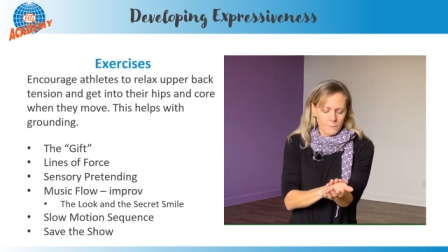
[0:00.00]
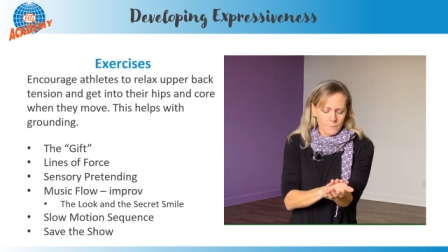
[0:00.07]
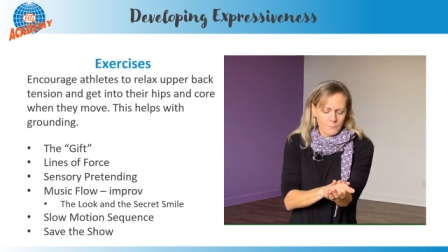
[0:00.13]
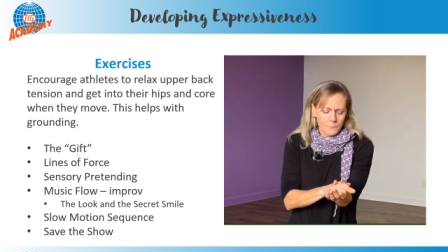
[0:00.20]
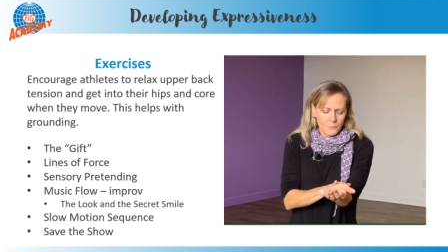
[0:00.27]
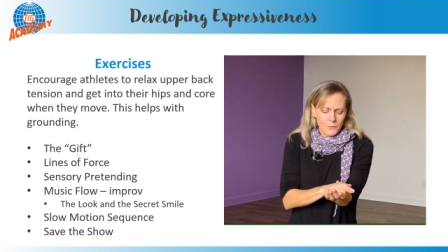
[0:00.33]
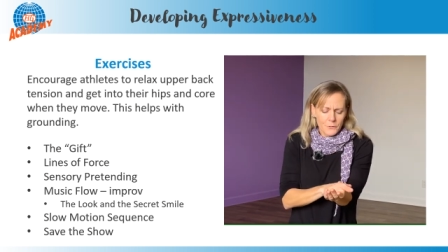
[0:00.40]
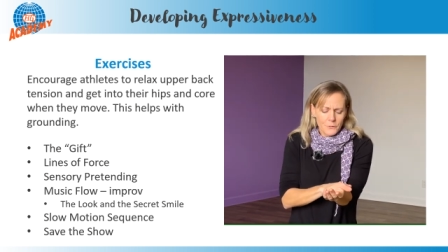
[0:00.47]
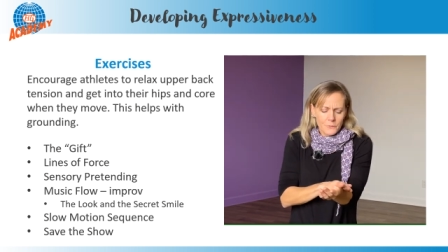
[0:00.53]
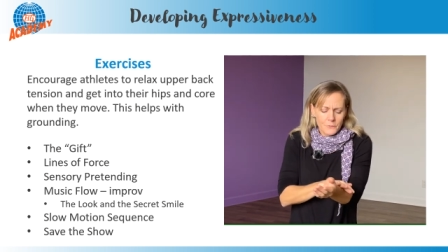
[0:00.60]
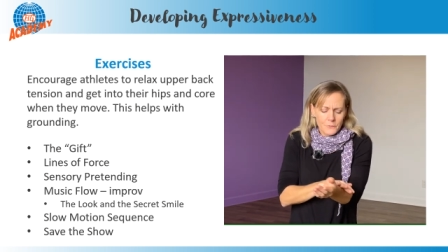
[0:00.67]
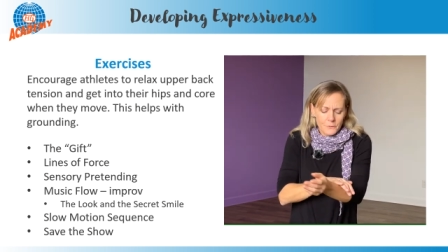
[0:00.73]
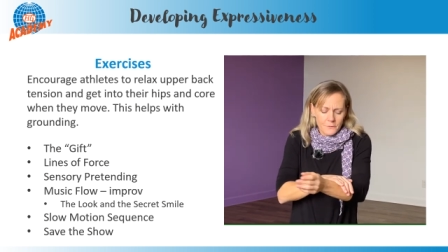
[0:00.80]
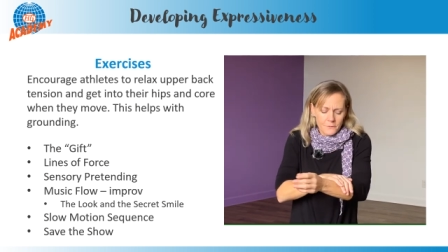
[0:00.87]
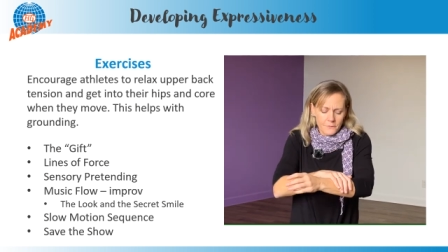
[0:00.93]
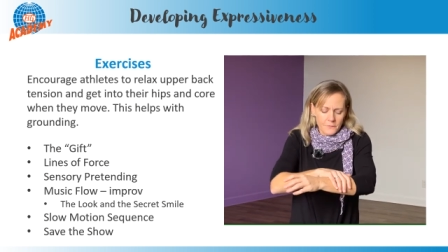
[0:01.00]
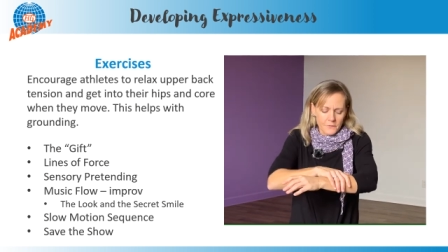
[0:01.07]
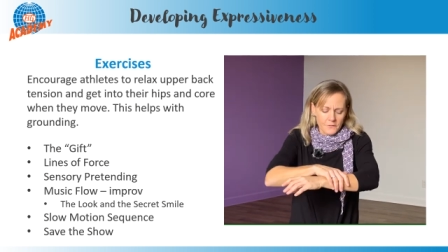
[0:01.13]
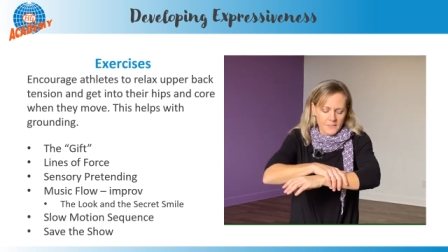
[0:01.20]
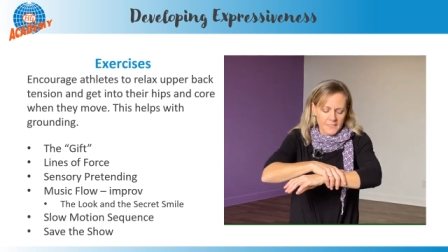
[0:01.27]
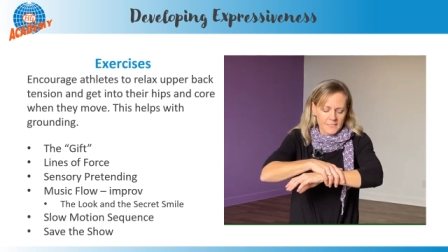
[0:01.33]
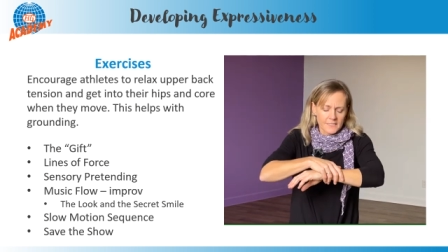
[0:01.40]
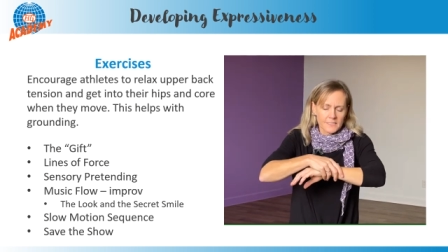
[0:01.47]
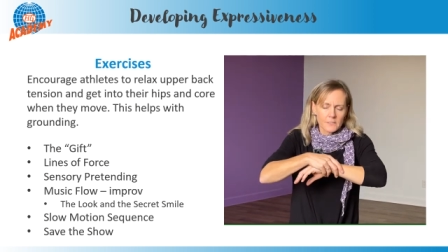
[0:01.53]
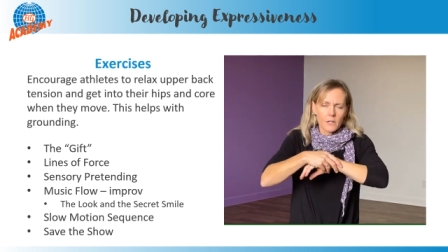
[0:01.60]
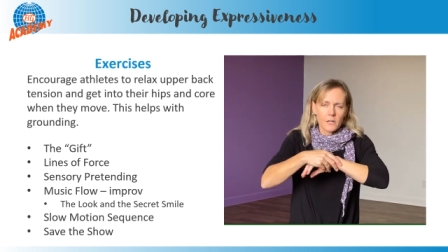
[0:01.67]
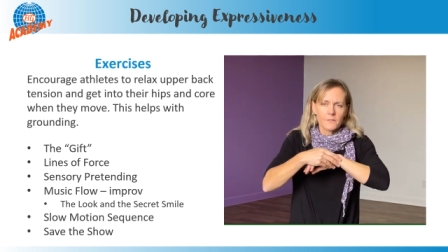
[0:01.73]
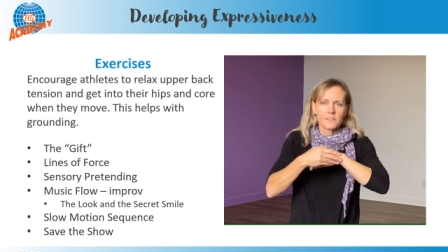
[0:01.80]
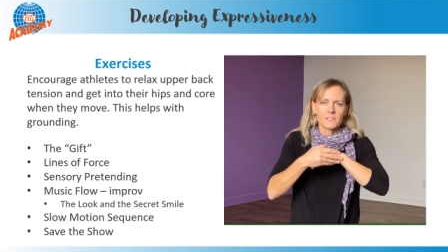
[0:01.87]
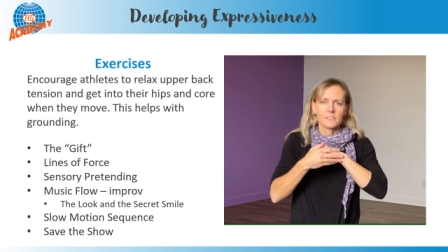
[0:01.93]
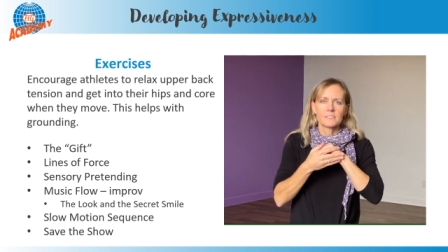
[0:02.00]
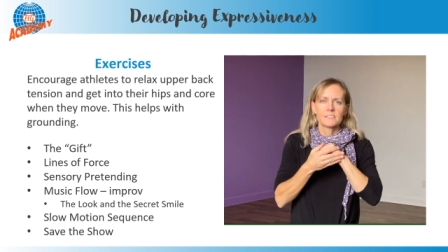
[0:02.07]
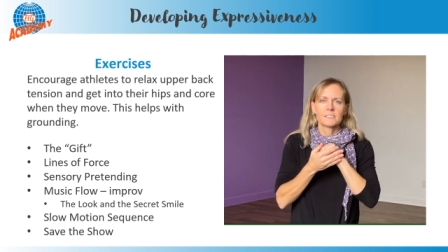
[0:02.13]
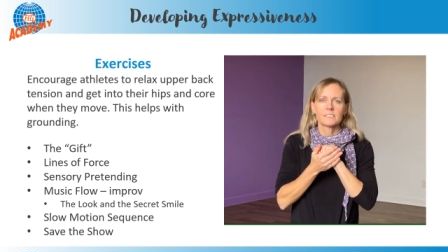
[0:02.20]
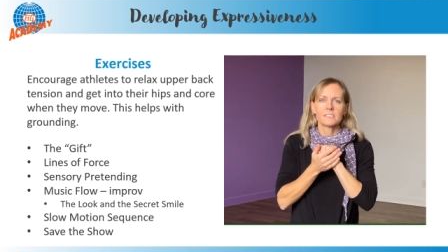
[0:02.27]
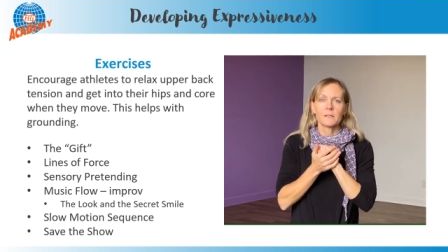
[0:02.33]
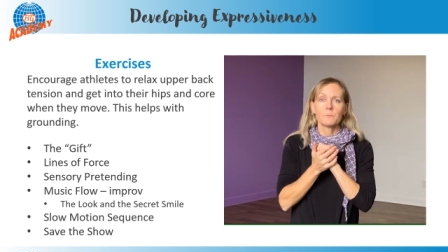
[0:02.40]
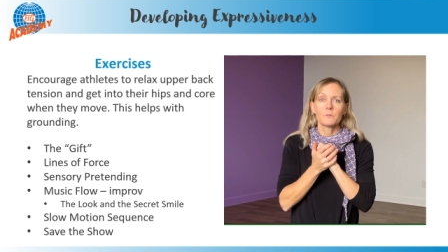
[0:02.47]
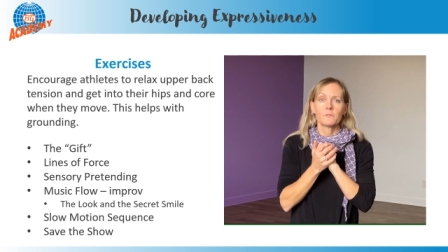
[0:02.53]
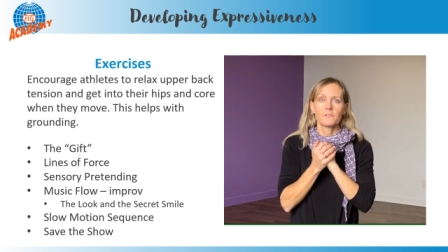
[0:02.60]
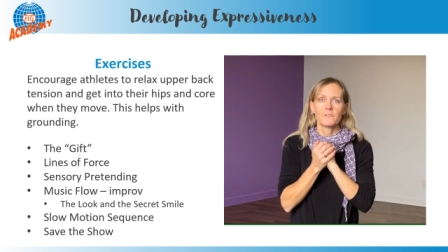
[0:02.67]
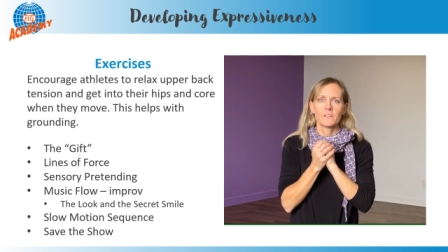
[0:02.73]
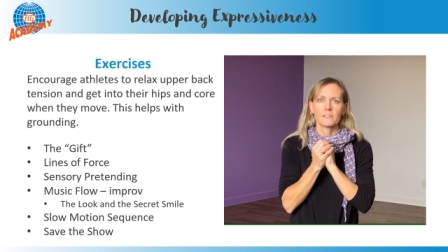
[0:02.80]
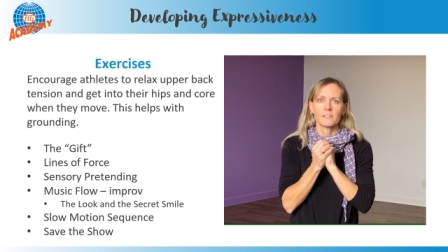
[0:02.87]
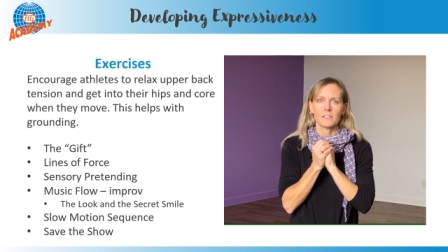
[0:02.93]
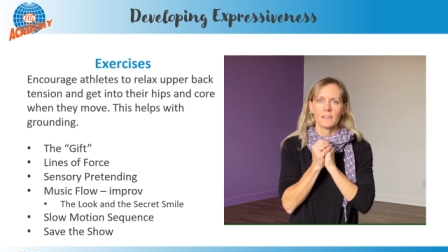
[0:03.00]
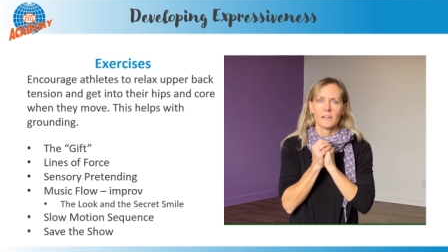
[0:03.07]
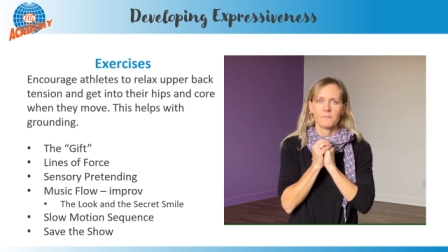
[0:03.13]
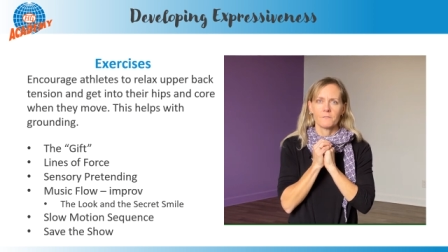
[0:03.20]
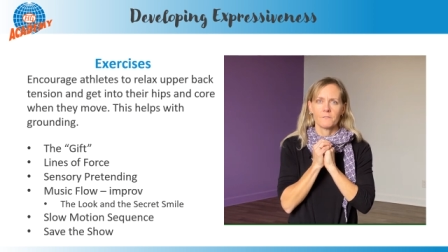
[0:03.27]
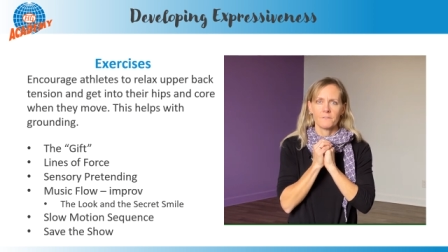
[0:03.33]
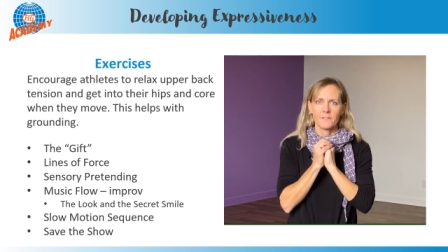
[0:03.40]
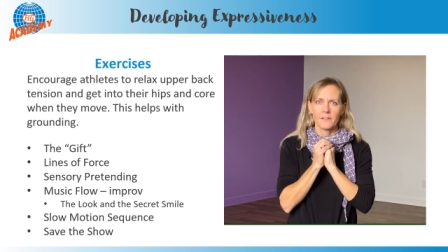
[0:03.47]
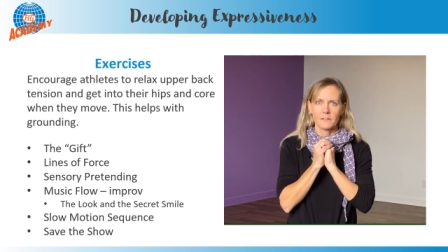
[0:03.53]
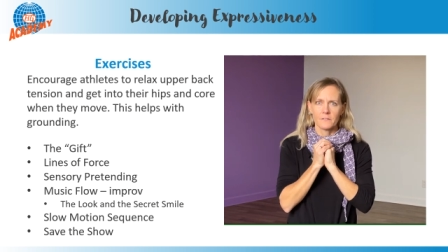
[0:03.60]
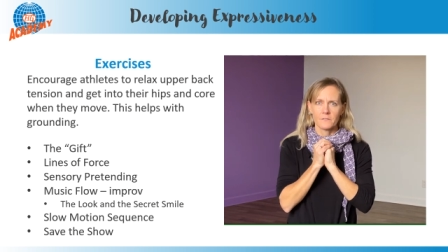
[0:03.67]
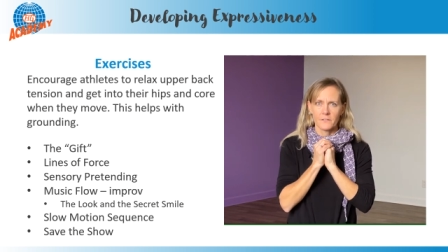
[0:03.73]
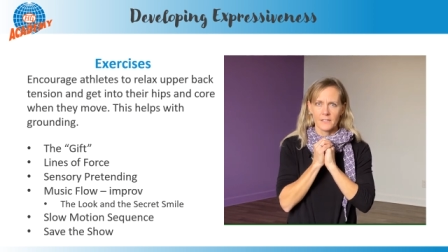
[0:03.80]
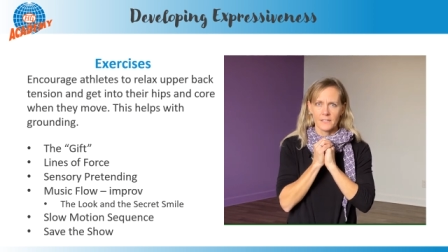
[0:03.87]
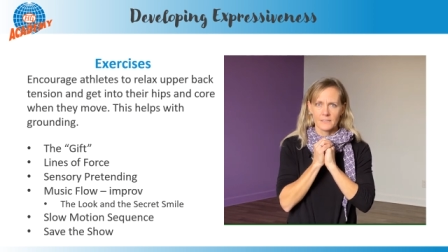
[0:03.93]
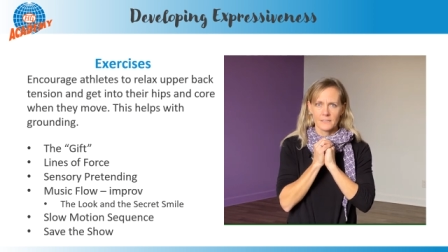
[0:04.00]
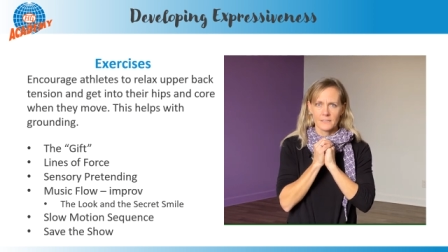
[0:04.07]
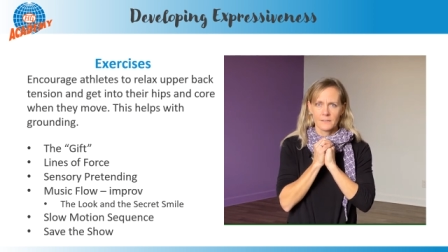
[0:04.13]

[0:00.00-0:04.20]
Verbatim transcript: beautiful, soft and supple feeling of velvet.